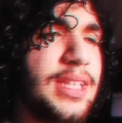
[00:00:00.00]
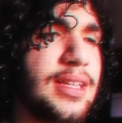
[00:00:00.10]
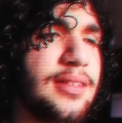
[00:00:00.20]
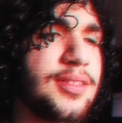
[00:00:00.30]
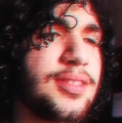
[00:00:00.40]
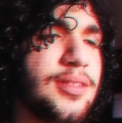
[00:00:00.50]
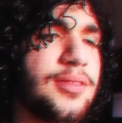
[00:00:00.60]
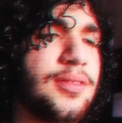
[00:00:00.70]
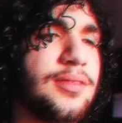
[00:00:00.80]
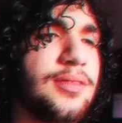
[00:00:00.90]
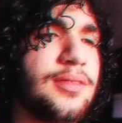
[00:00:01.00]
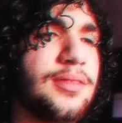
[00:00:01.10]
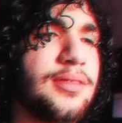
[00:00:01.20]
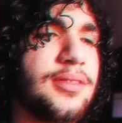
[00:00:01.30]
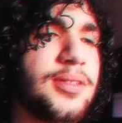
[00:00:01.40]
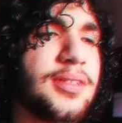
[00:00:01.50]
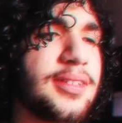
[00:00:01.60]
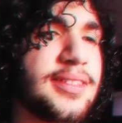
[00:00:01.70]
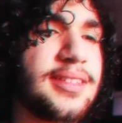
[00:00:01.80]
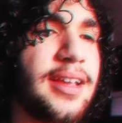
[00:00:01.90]
And so you
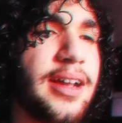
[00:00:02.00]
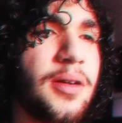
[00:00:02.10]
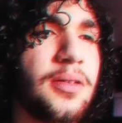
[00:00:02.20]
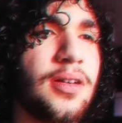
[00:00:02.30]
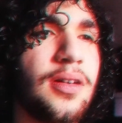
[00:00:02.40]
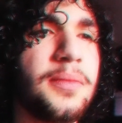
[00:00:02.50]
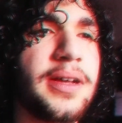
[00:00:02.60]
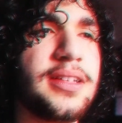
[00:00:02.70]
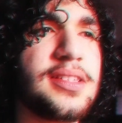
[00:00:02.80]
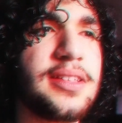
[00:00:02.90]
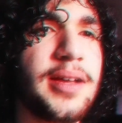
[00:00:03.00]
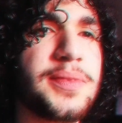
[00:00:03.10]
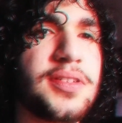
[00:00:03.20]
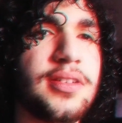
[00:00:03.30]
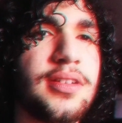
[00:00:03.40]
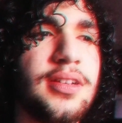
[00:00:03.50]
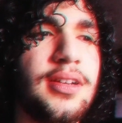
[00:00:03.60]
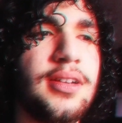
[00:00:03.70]
could see how all my steps are,